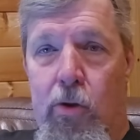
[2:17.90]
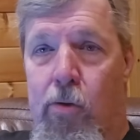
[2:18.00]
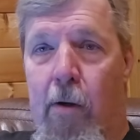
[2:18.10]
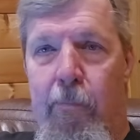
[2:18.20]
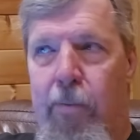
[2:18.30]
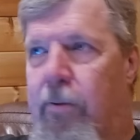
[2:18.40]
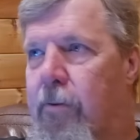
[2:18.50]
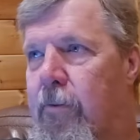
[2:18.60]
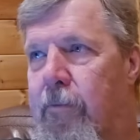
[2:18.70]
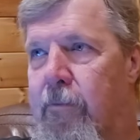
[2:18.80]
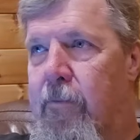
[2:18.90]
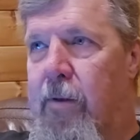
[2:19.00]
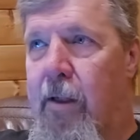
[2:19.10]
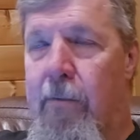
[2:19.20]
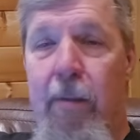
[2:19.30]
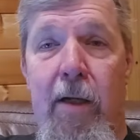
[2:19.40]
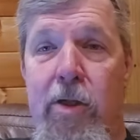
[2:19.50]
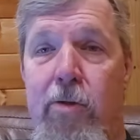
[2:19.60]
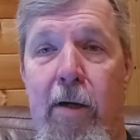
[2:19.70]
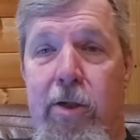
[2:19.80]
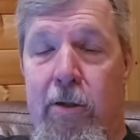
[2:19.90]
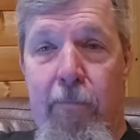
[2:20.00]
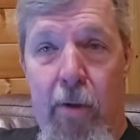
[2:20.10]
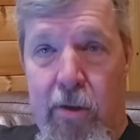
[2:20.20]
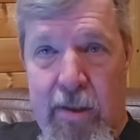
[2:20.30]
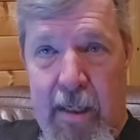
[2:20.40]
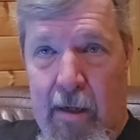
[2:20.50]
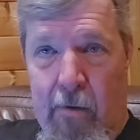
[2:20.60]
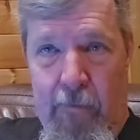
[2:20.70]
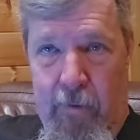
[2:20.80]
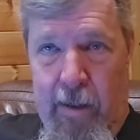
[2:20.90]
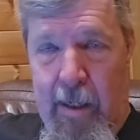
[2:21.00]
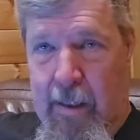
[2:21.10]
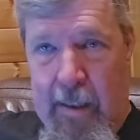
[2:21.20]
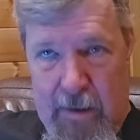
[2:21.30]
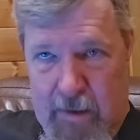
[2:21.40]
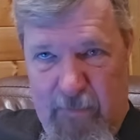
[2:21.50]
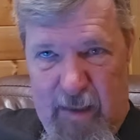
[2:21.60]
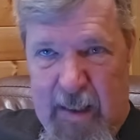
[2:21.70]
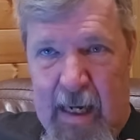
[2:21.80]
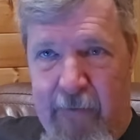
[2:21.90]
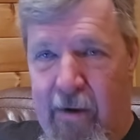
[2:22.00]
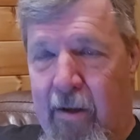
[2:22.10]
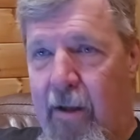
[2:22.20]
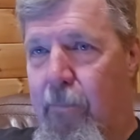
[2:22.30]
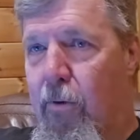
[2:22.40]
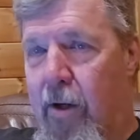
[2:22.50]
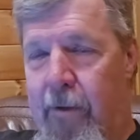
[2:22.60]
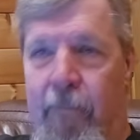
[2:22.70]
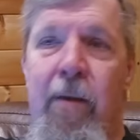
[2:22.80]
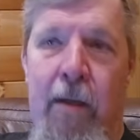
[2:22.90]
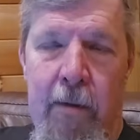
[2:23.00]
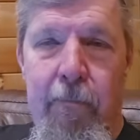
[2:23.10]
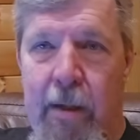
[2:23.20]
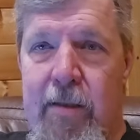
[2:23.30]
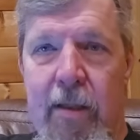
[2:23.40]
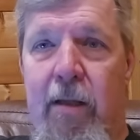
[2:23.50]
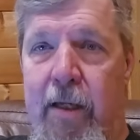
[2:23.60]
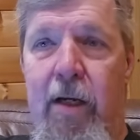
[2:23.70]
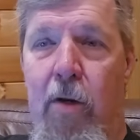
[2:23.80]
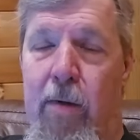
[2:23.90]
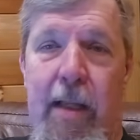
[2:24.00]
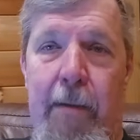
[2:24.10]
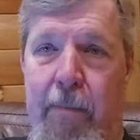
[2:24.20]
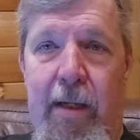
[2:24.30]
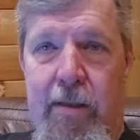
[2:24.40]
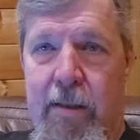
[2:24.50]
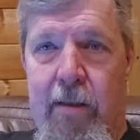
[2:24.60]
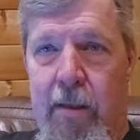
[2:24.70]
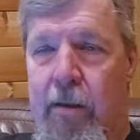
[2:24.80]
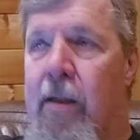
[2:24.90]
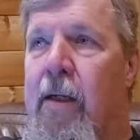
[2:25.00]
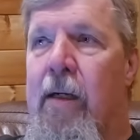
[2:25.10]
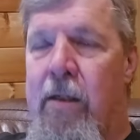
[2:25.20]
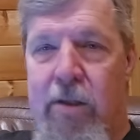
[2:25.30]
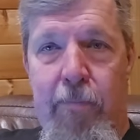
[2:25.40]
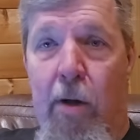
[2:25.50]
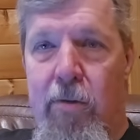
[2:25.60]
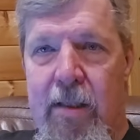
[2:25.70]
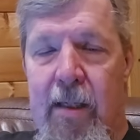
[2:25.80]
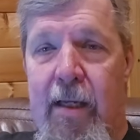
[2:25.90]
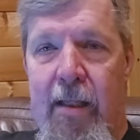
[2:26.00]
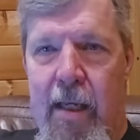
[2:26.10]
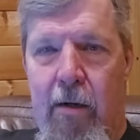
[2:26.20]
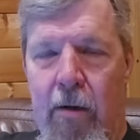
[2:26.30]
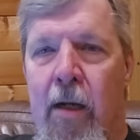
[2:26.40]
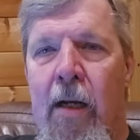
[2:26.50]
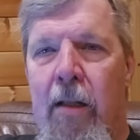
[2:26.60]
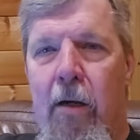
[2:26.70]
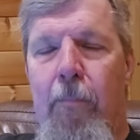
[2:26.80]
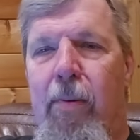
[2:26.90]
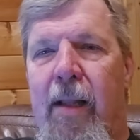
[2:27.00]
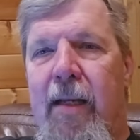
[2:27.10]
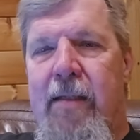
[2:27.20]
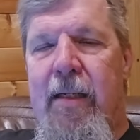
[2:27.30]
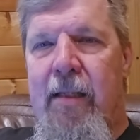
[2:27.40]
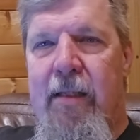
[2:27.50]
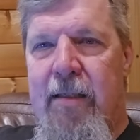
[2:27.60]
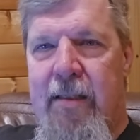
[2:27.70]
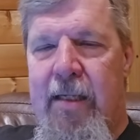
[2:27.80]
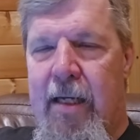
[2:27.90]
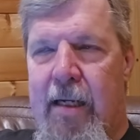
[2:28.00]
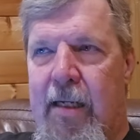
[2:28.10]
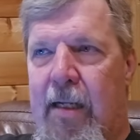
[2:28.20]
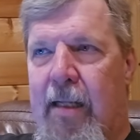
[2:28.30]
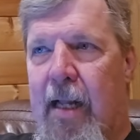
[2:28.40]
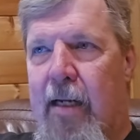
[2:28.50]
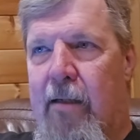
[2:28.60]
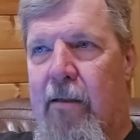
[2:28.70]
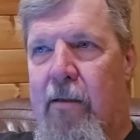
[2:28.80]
Trump administration personnel. Okay, that's kind of how they put it. Basically, you know what that means. It, it, supposedly, they're they're planting the seed that